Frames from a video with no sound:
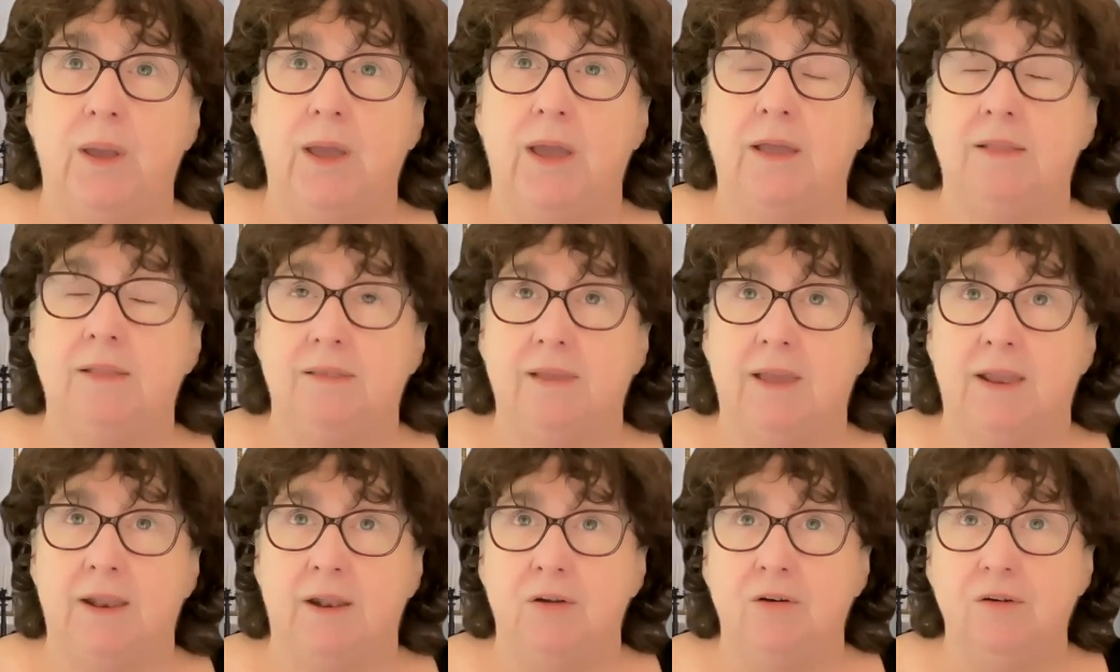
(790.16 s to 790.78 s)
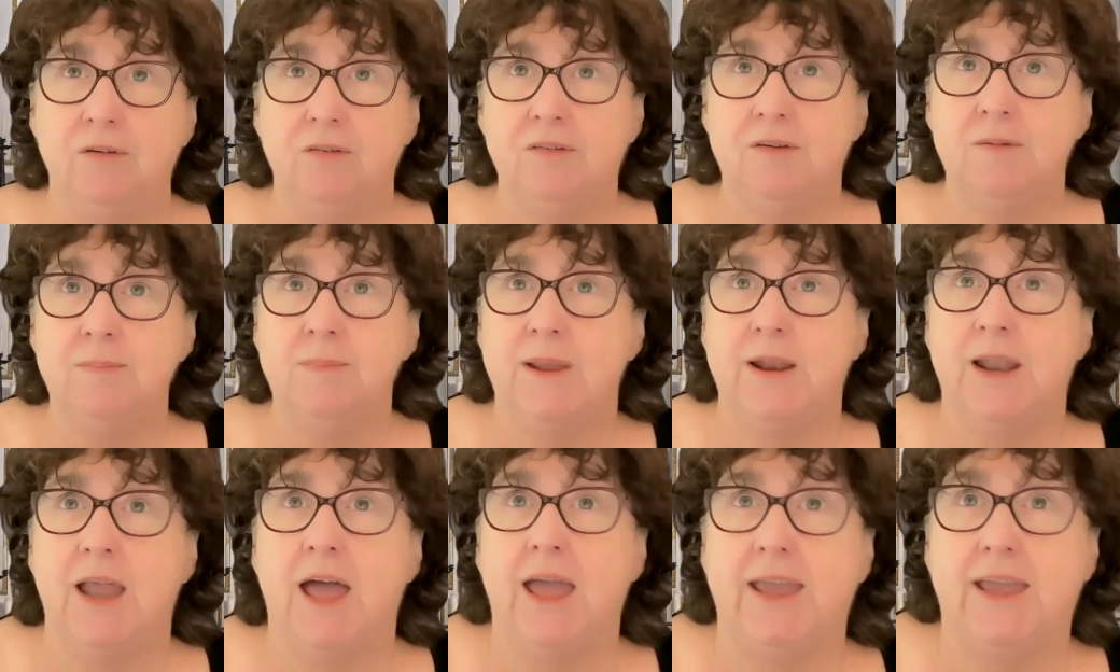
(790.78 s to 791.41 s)
it looks to
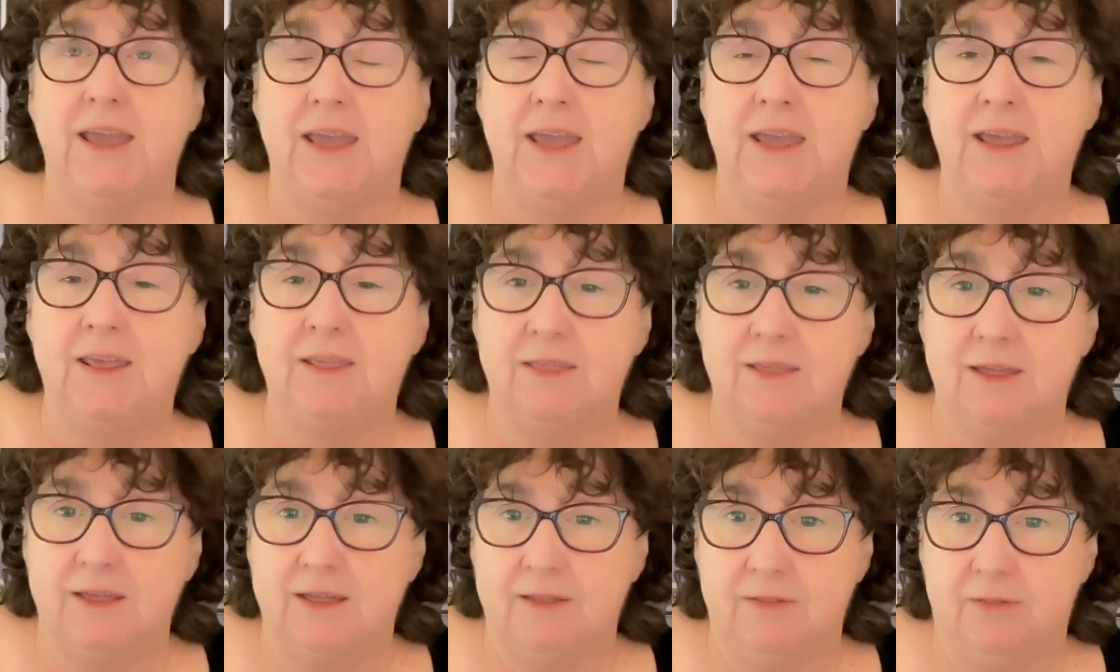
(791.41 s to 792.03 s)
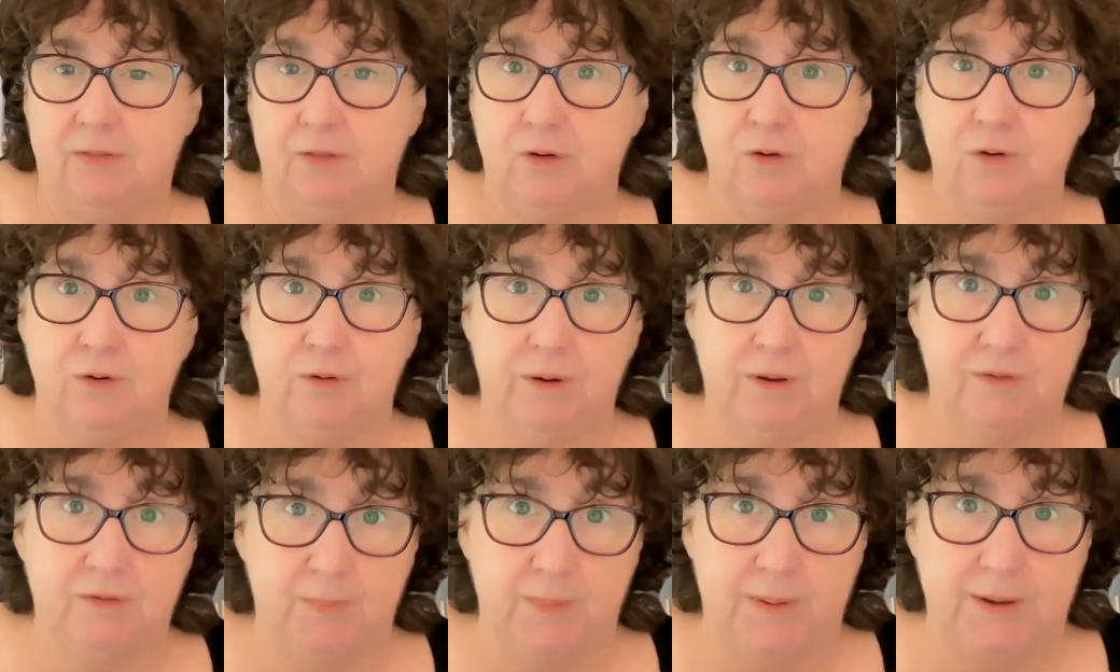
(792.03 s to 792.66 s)
me like either the
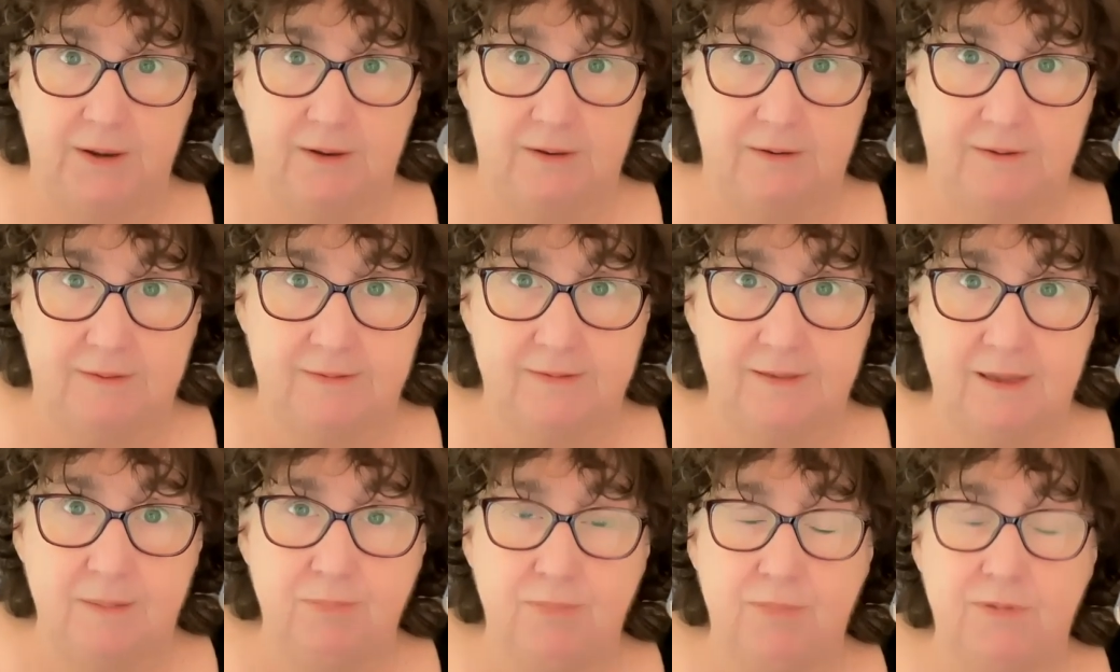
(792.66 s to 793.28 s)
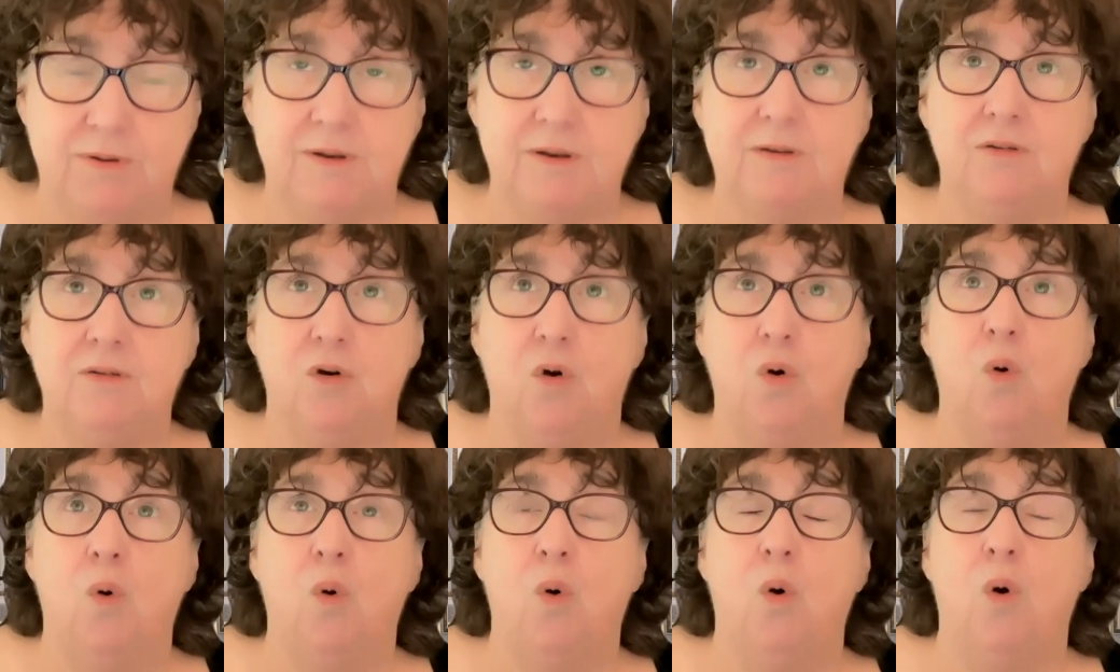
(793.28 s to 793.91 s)
courier's been intercepted,
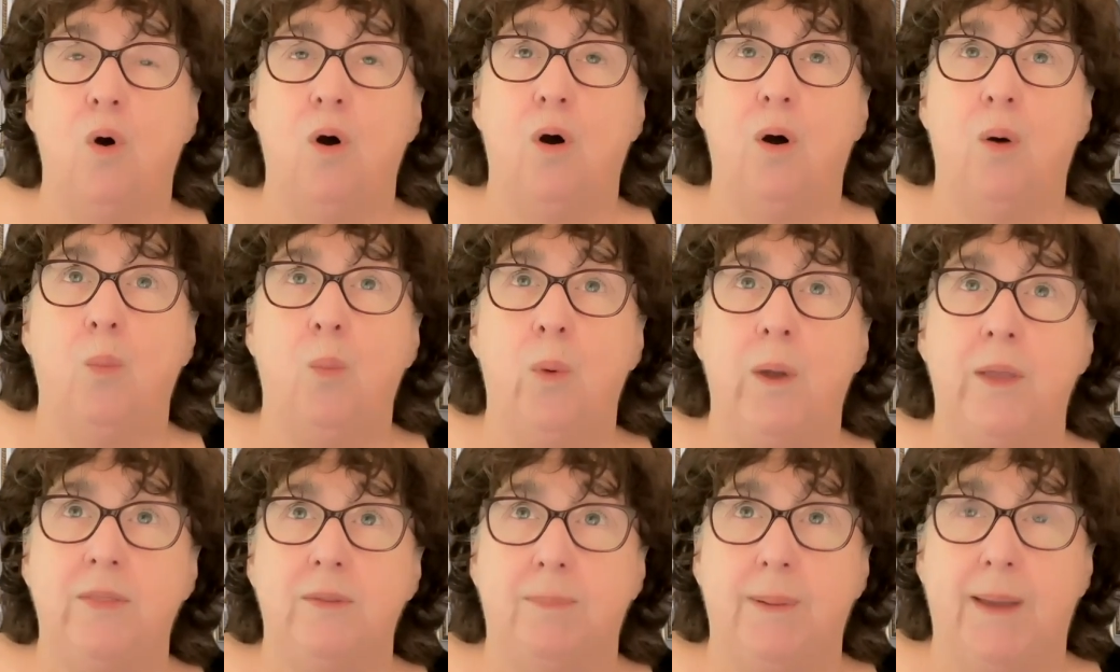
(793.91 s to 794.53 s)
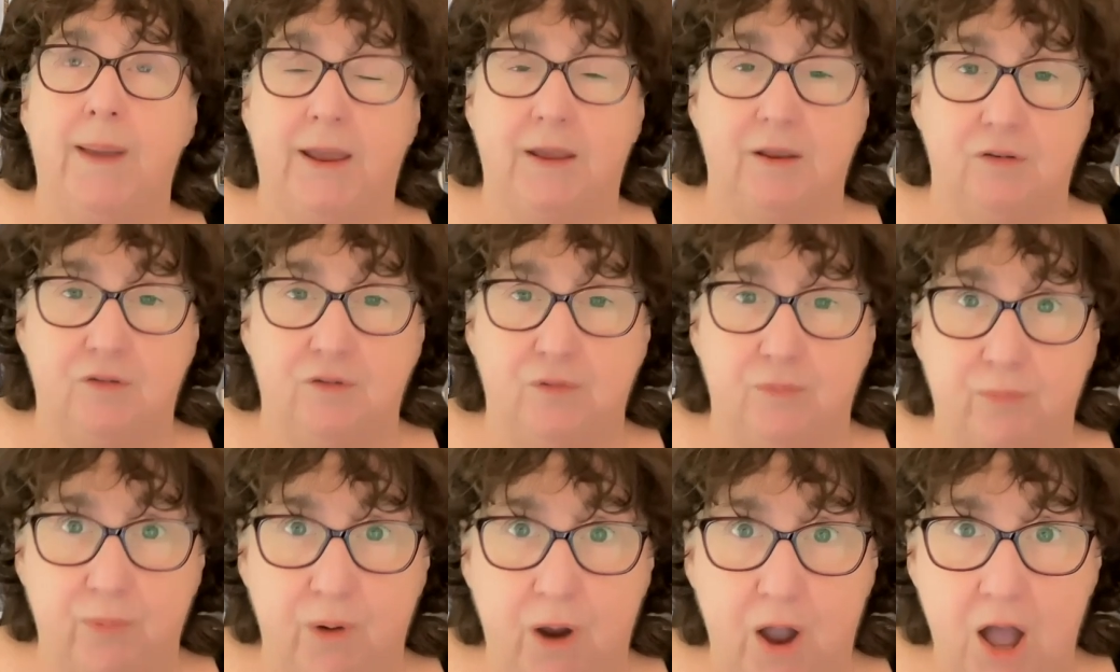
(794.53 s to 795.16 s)
or when the
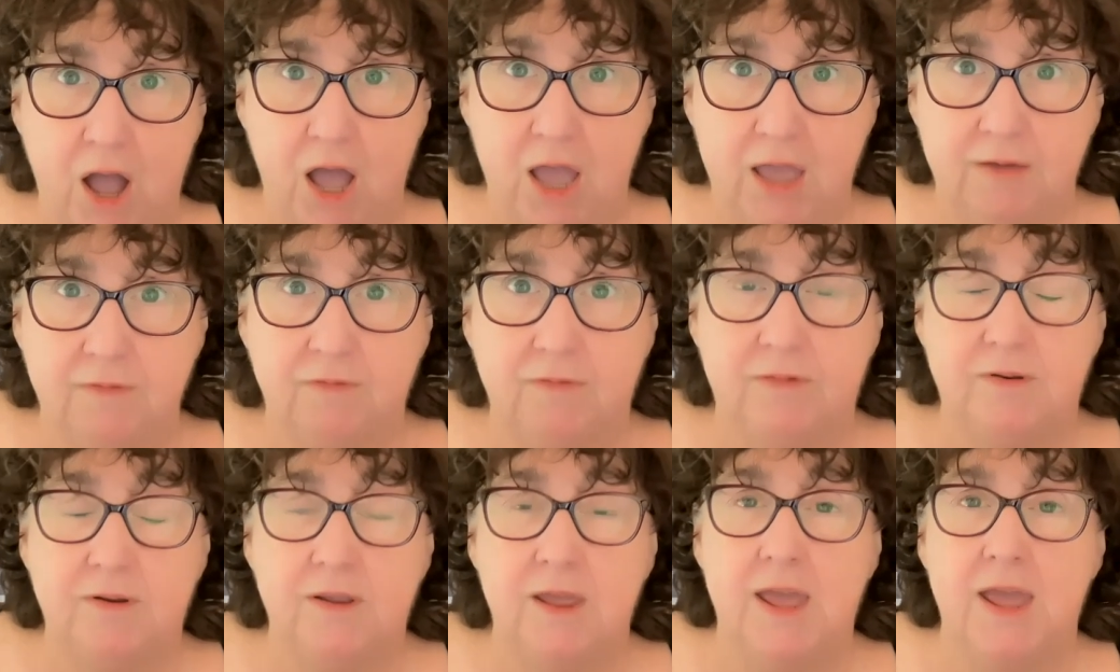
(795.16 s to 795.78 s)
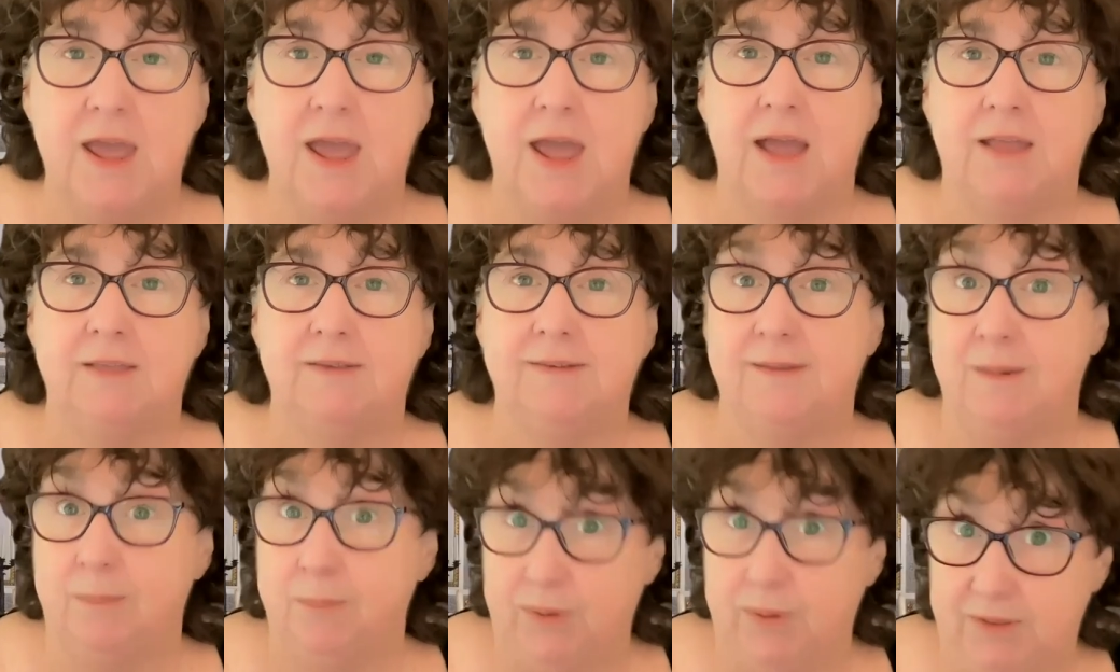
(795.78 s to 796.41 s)
package arrived,
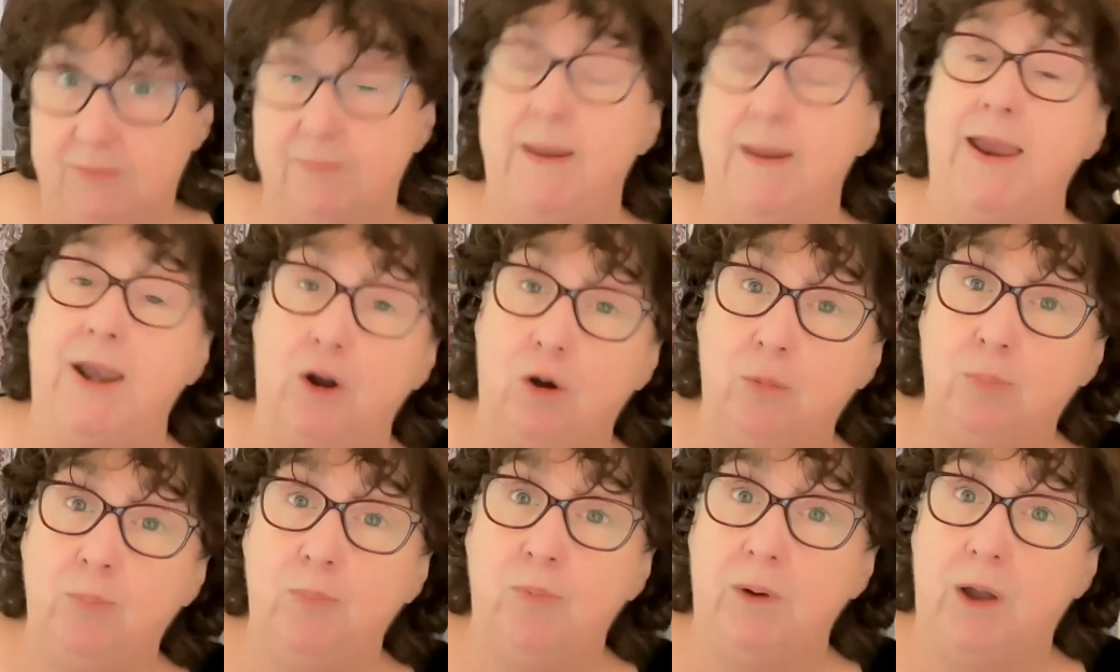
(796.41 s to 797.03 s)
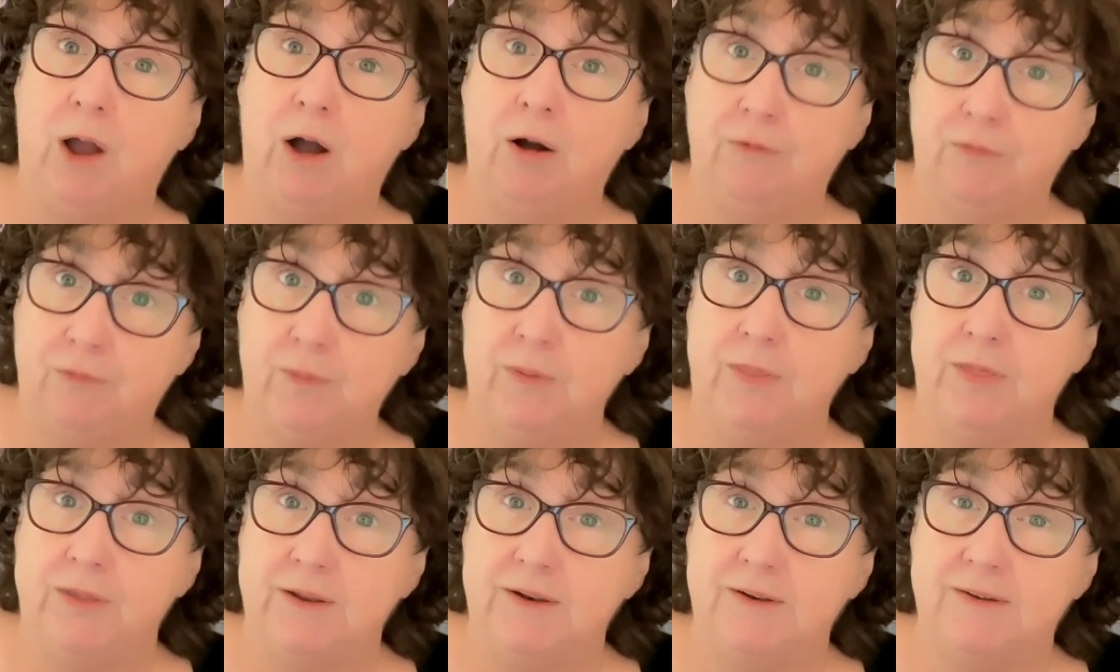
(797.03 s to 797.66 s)
somebody's made off
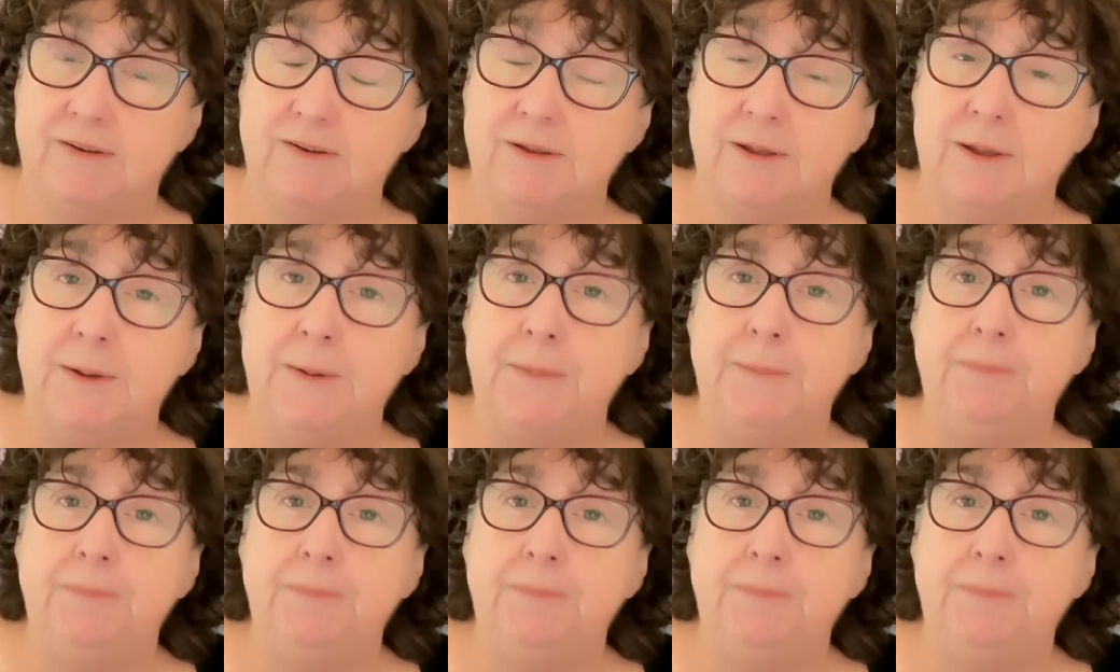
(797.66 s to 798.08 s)
with it.